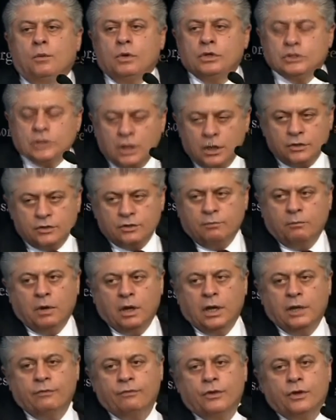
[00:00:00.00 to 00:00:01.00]
which
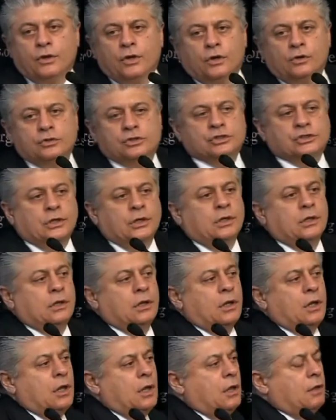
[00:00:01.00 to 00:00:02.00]
undermine the
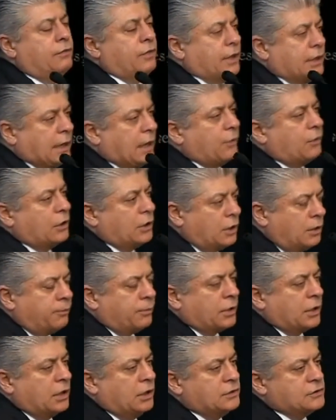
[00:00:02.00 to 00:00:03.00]
notion that our
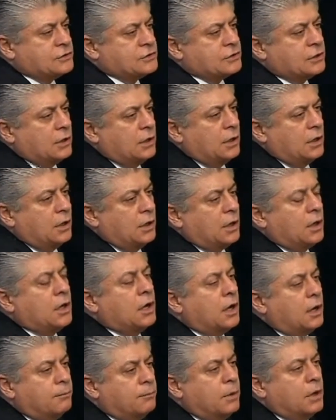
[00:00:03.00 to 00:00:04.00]
liberties
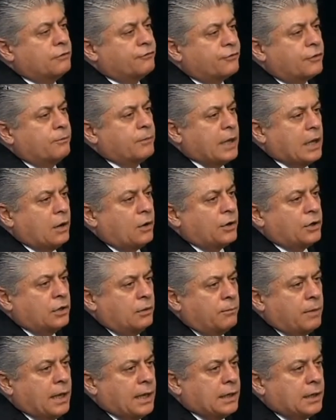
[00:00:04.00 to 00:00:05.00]
come from our
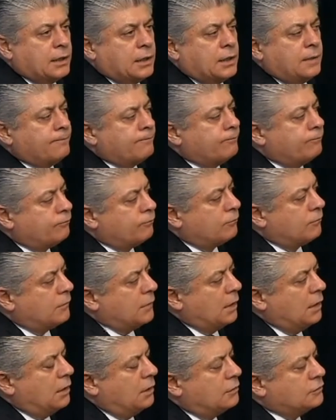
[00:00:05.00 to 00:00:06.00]
humanity.
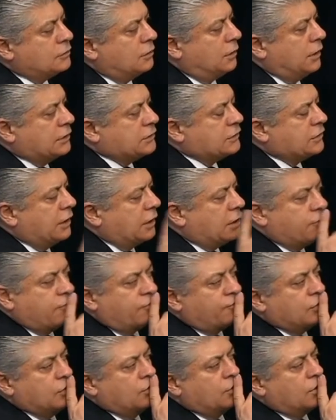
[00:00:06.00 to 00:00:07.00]
So let's think of
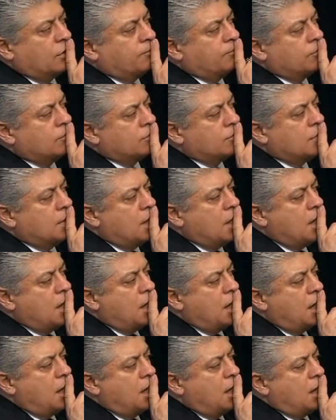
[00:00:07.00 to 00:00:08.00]
a few of them.
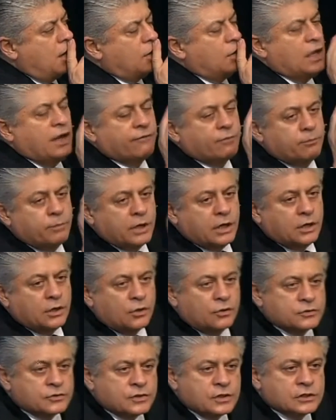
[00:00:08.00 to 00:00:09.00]
Everybody
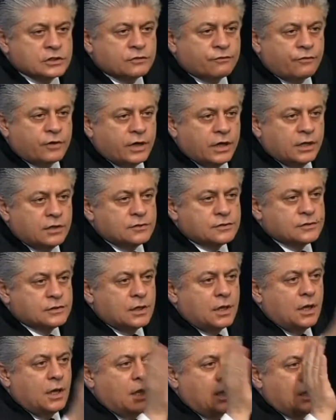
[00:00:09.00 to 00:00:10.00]
knows this
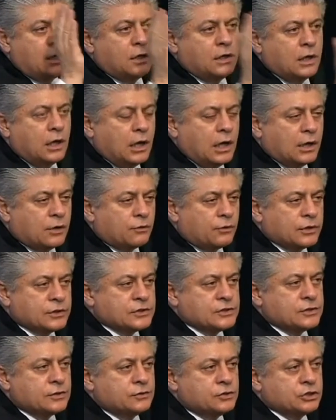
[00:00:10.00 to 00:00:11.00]
phrase
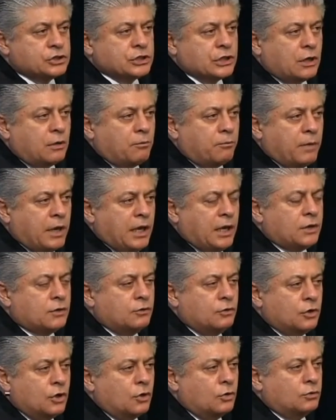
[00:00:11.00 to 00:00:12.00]
Congress shall
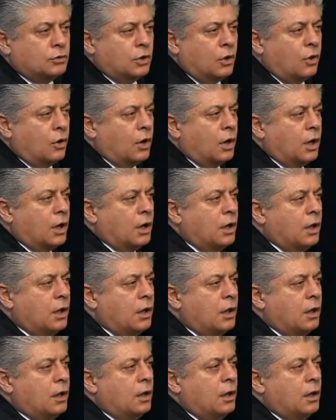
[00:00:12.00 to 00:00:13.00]
make no law
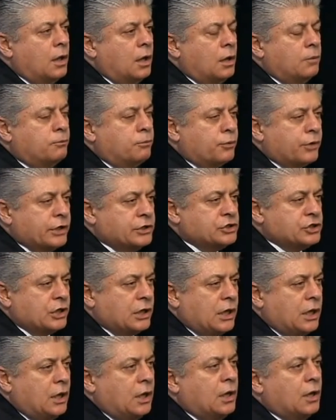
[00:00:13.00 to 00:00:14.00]

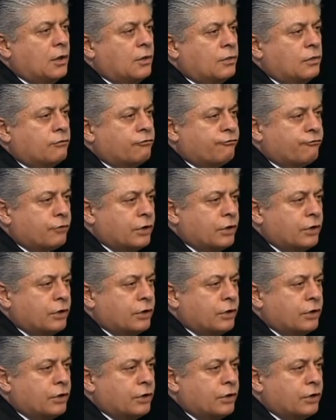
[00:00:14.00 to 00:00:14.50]
abridging the